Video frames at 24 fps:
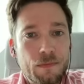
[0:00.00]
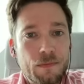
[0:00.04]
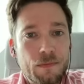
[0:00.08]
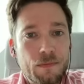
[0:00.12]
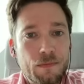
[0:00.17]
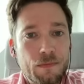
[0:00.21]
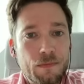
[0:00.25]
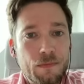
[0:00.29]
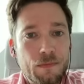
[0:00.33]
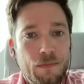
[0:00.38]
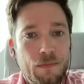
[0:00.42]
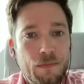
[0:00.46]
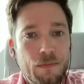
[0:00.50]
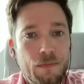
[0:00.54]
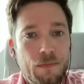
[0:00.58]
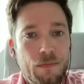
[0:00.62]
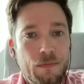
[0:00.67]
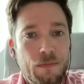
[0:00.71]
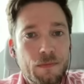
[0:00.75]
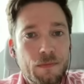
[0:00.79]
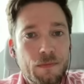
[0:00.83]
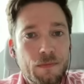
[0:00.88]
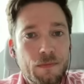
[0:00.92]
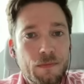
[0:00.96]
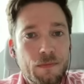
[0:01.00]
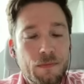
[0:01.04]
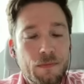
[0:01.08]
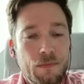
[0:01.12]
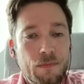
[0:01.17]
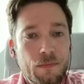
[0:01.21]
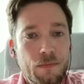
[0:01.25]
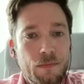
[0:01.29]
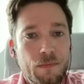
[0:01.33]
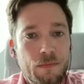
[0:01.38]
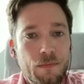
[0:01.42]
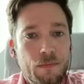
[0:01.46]

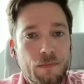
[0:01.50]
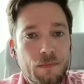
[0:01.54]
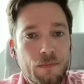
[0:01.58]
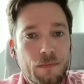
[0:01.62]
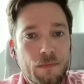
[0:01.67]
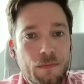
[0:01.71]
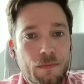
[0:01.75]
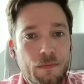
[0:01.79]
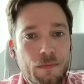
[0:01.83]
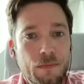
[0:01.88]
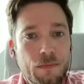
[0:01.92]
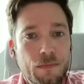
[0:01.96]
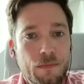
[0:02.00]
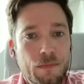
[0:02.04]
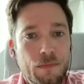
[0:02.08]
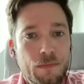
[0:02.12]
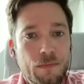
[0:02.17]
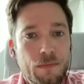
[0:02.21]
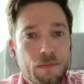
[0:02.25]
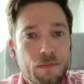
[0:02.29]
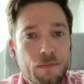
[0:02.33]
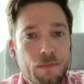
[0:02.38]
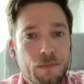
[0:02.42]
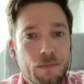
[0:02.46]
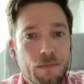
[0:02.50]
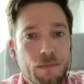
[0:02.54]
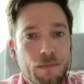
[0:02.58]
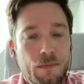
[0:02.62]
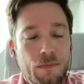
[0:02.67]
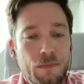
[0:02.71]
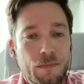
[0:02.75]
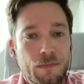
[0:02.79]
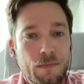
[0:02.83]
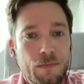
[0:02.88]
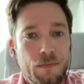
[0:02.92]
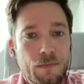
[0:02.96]

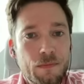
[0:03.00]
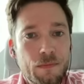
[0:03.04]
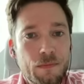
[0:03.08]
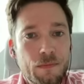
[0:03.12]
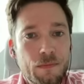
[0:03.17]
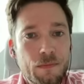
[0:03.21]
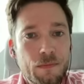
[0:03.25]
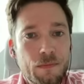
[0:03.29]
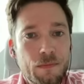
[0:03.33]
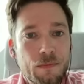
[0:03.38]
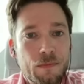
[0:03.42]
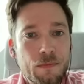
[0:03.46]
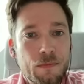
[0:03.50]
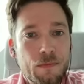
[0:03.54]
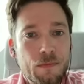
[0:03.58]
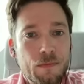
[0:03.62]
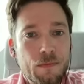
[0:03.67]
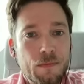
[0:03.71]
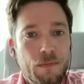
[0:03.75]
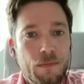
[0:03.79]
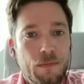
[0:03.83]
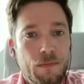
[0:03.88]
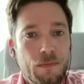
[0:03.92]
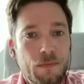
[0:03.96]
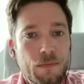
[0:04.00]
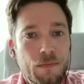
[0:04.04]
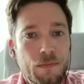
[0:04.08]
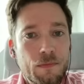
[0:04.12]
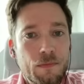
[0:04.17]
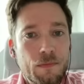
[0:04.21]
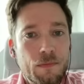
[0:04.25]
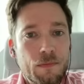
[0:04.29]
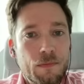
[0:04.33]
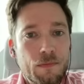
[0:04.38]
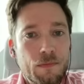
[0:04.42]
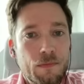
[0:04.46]

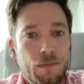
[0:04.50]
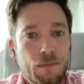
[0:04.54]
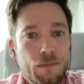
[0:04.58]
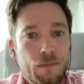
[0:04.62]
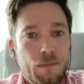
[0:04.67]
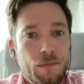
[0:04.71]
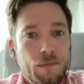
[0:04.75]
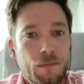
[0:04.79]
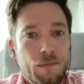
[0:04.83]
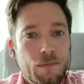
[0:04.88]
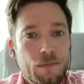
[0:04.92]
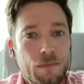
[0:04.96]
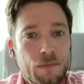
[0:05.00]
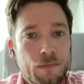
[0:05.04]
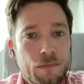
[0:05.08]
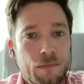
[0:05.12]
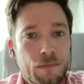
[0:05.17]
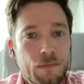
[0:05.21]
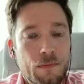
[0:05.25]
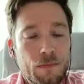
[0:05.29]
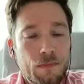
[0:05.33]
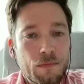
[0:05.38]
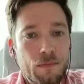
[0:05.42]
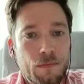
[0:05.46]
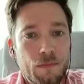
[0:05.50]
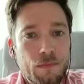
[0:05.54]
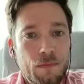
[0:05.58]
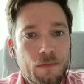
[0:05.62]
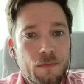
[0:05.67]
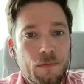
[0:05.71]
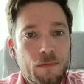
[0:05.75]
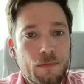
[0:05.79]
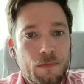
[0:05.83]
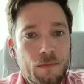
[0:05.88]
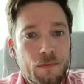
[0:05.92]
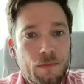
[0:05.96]

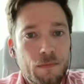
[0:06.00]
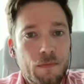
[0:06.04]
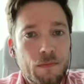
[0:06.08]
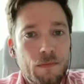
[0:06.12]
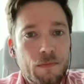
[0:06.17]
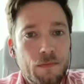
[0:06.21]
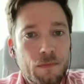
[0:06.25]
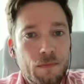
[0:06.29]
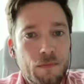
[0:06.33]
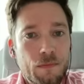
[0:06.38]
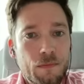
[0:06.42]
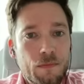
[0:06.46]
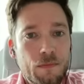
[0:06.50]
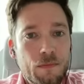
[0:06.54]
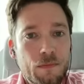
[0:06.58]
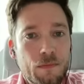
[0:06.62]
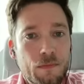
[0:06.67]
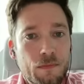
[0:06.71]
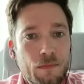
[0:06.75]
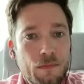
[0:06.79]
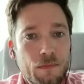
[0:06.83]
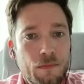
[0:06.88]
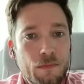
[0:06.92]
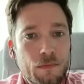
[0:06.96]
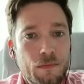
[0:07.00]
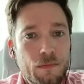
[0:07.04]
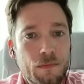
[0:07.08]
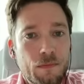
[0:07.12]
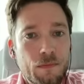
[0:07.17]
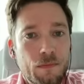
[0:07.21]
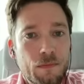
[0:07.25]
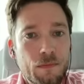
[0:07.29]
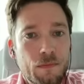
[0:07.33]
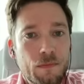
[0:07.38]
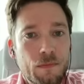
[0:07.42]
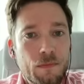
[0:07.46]

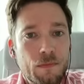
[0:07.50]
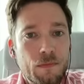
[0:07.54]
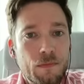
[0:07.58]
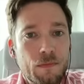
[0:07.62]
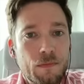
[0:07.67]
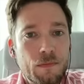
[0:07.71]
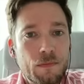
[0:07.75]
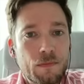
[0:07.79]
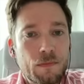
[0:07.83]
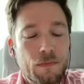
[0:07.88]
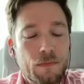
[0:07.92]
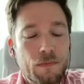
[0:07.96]
[no speech]